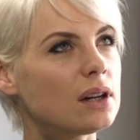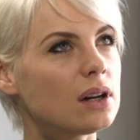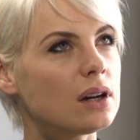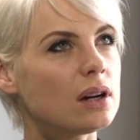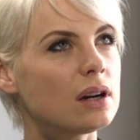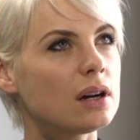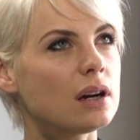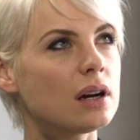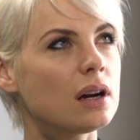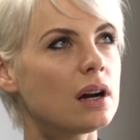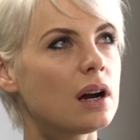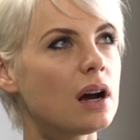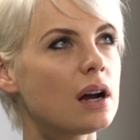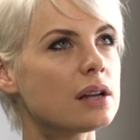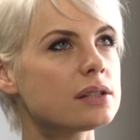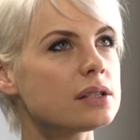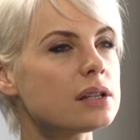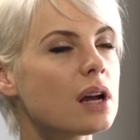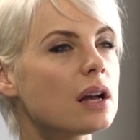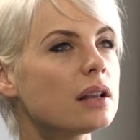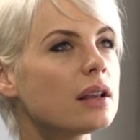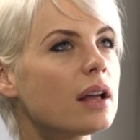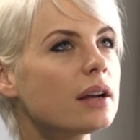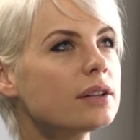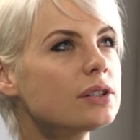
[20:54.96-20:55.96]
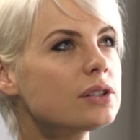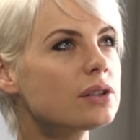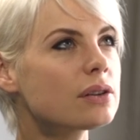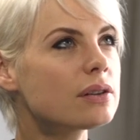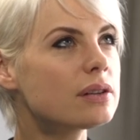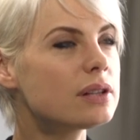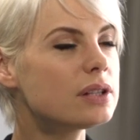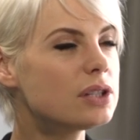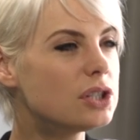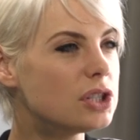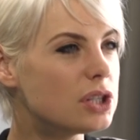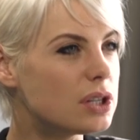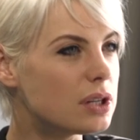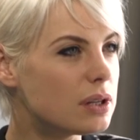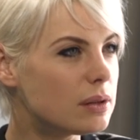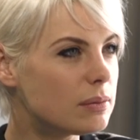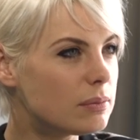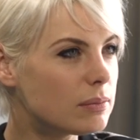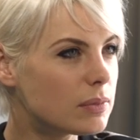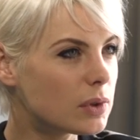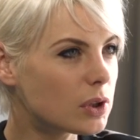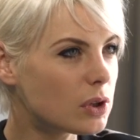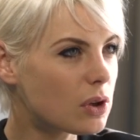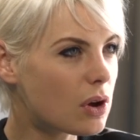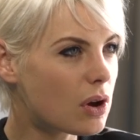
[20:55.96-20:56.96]
I like to go to the
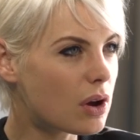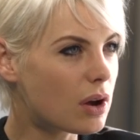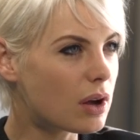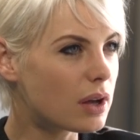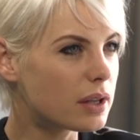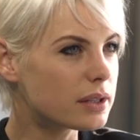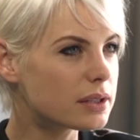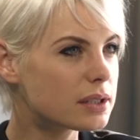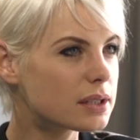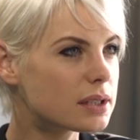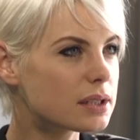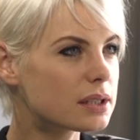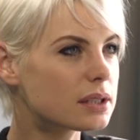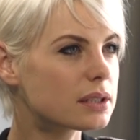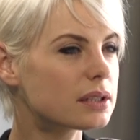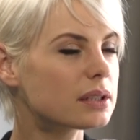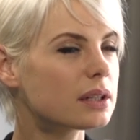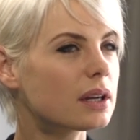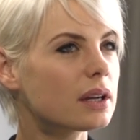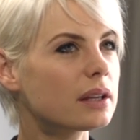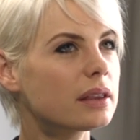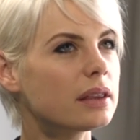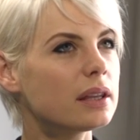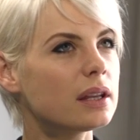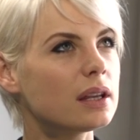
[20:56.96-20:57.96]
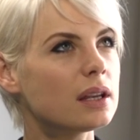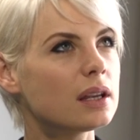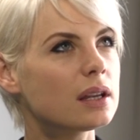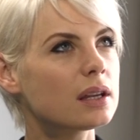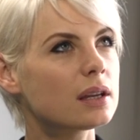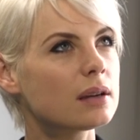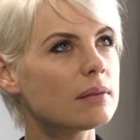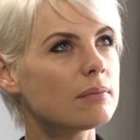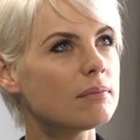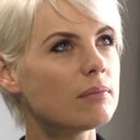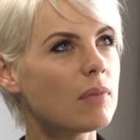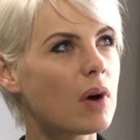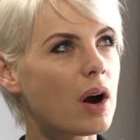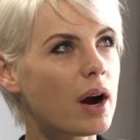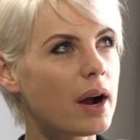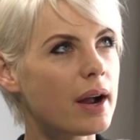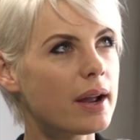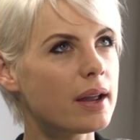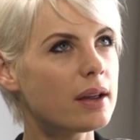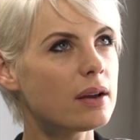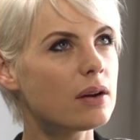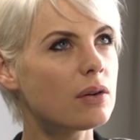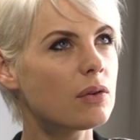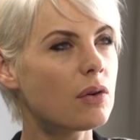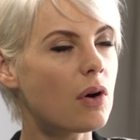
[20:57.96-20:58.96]
gym a lot. Mm-hmm. I think
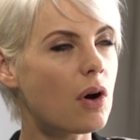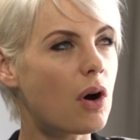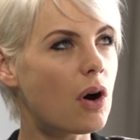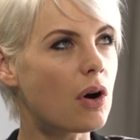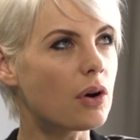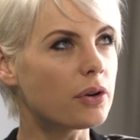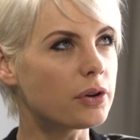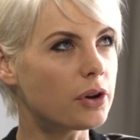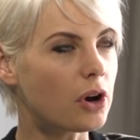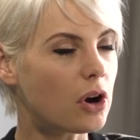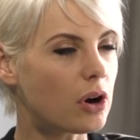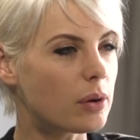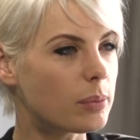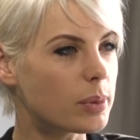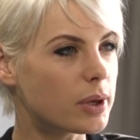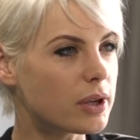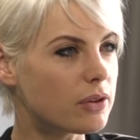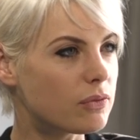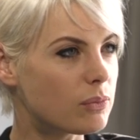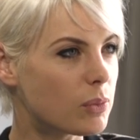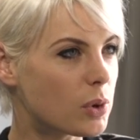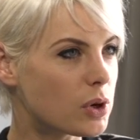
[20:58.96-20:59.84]
my odd hobby of